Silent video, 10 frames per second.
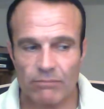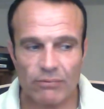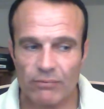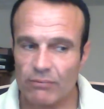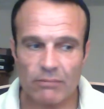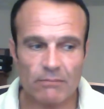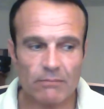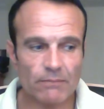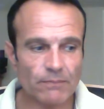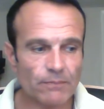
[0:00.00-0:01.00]

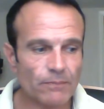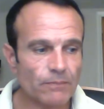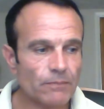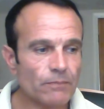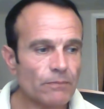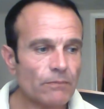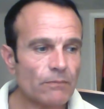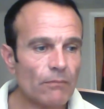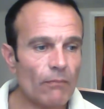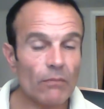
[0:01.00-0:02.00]
Nobody speaks.